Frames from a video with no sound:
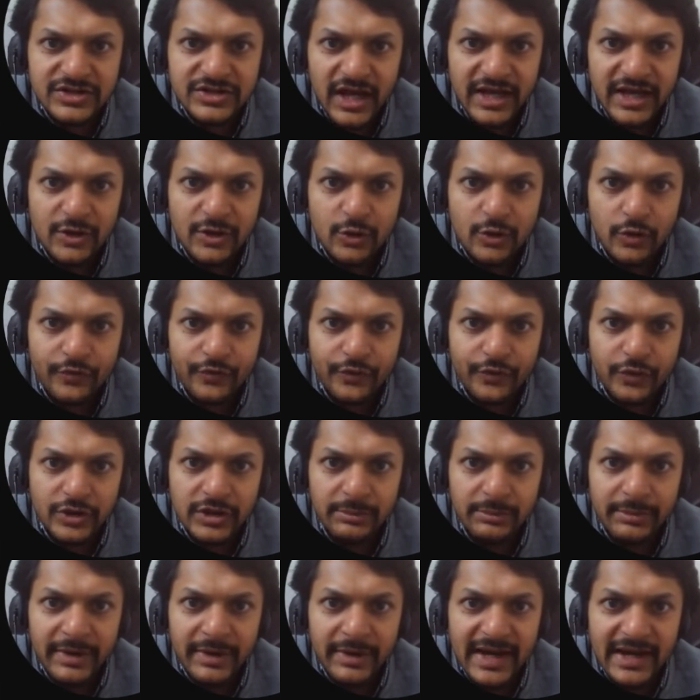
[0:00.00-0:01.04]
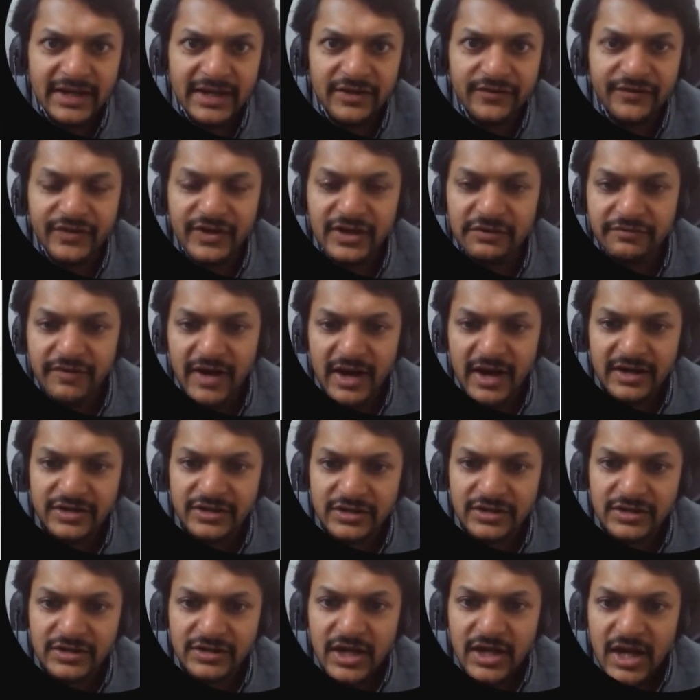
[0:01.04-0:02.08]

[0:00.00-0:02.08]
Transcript: I go for the magnetic field vector.